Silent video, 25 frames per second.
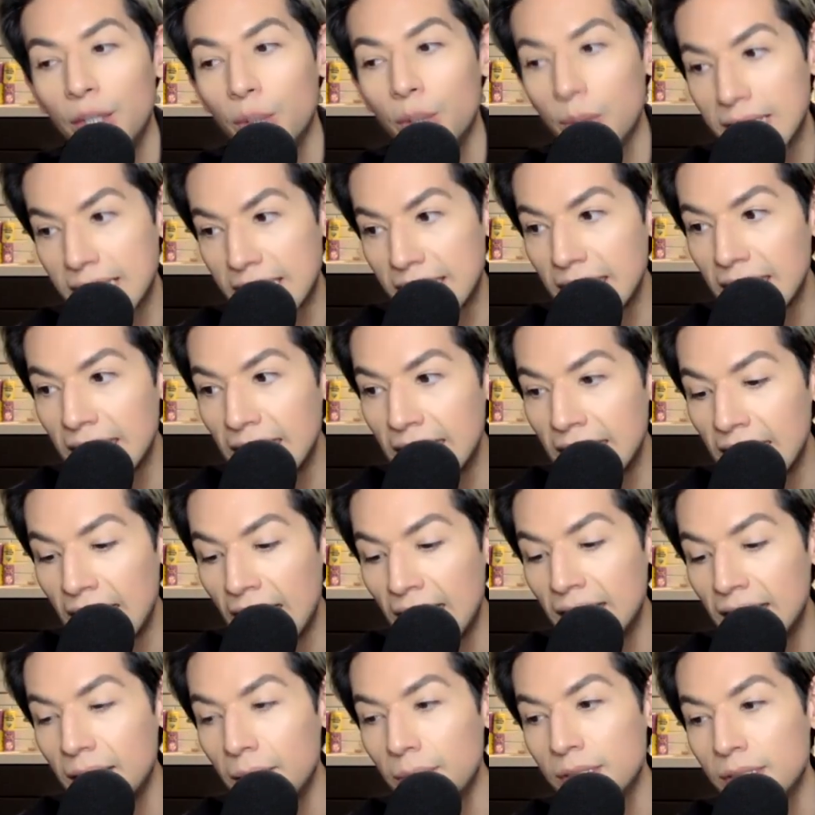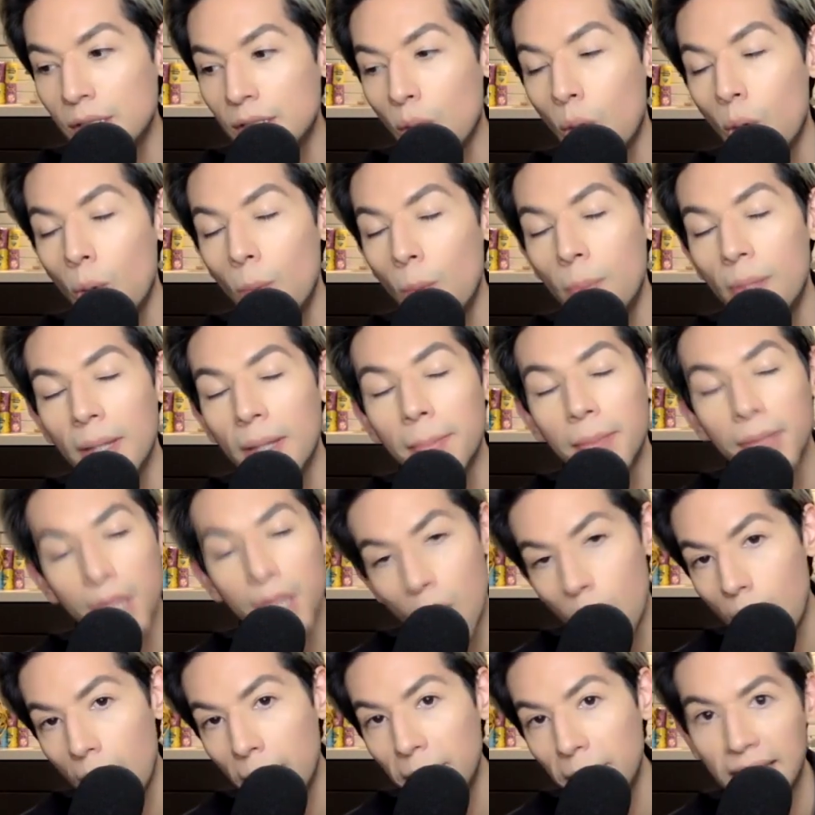christening and there was the whole big
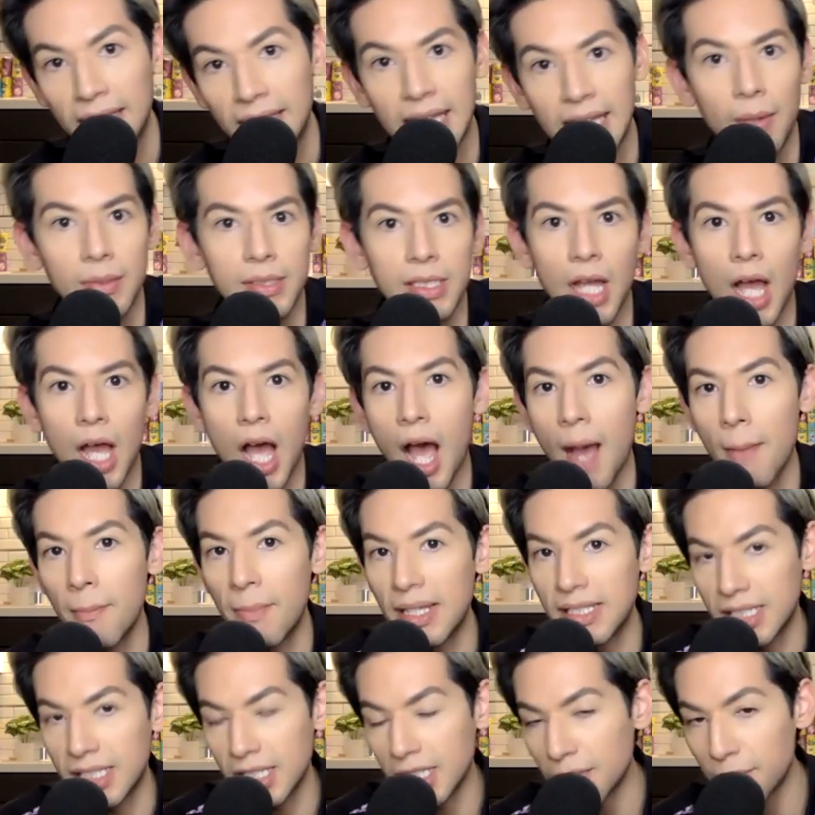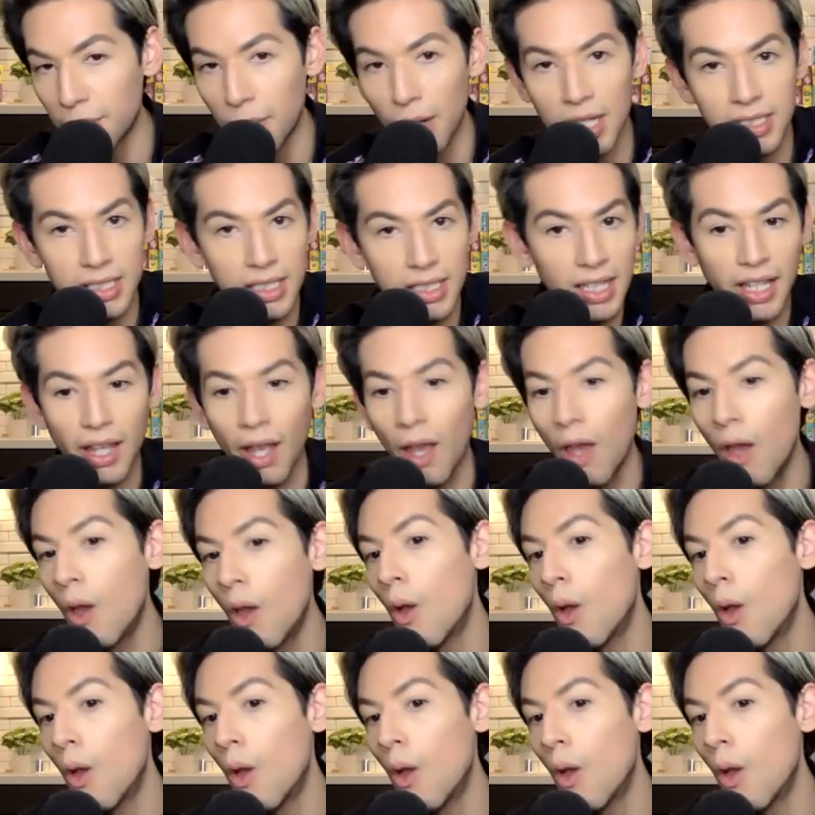blow up, like that was a hot mess express and like